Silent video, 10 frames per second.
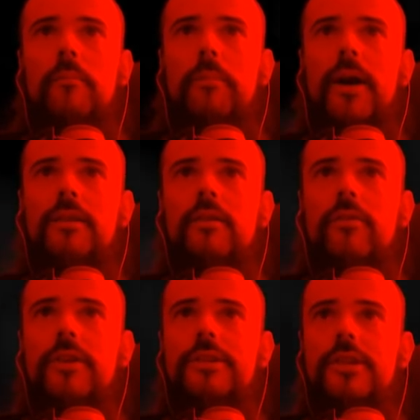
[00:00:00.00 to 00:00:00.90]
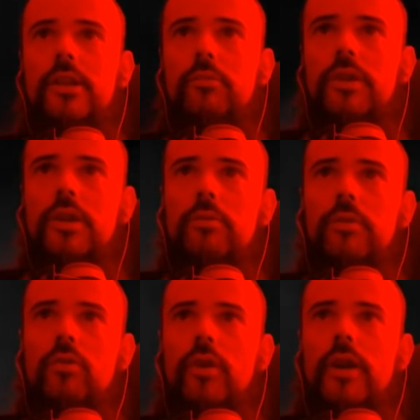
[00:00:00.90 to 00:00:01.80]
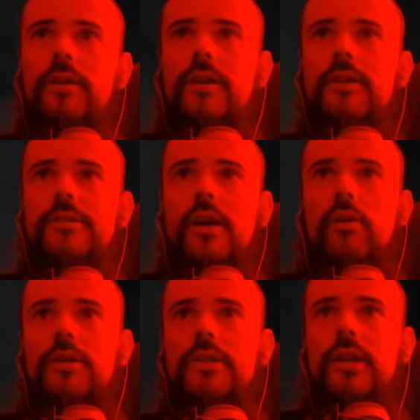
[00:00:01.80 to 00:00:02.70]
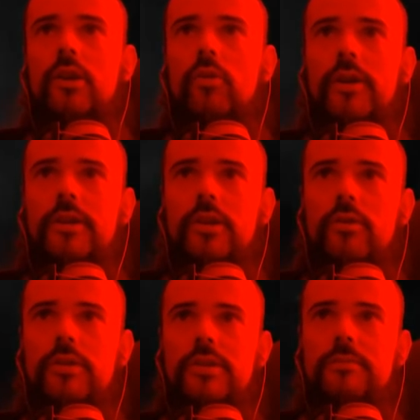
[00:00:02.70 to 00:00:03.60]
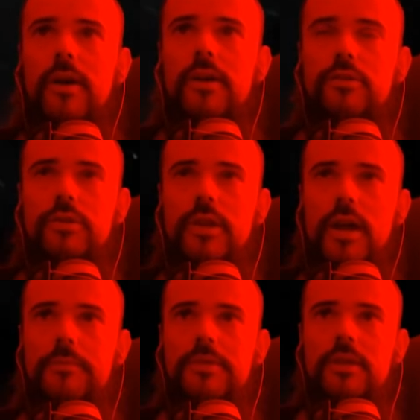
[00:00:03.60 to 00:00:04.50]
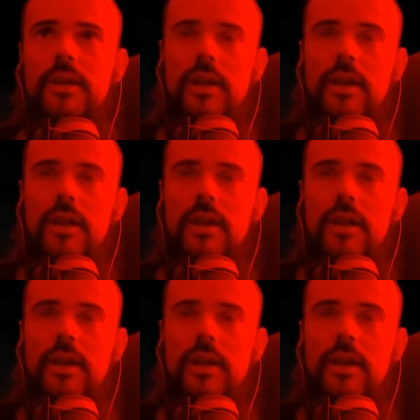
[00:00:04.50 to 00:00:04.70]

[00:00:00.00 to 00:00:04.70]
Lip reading: But the deal with the Quill Rain is our attack rate increases by 2 times.